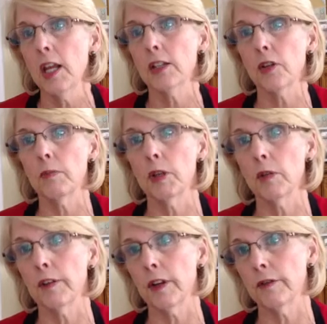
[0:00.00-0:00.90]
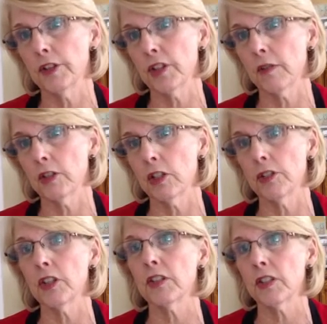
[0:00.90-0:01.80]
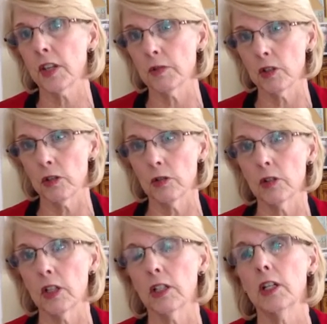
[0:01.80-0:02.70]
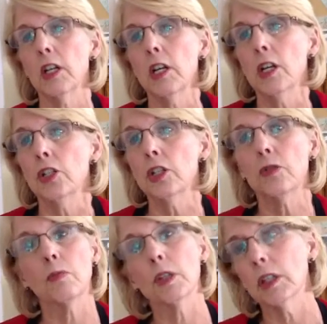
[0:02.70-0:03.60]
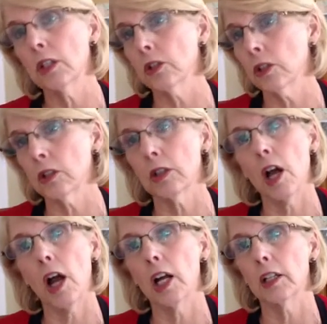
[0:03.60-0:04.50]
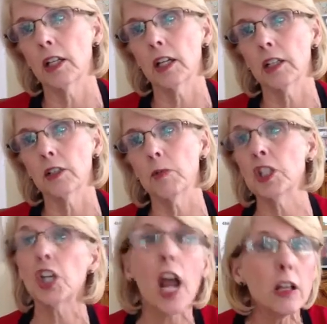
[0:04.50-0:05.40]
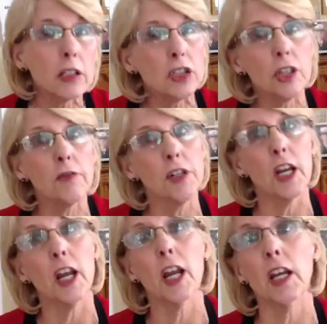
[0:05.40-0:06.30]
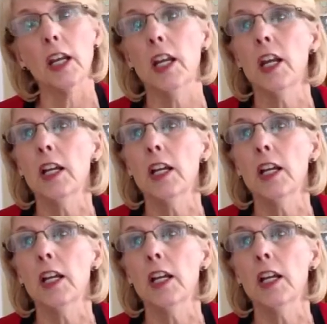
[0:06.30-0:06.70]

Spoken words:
So I've been over there for 7 years as a substitute, and just really learned a lot and been challenged every day,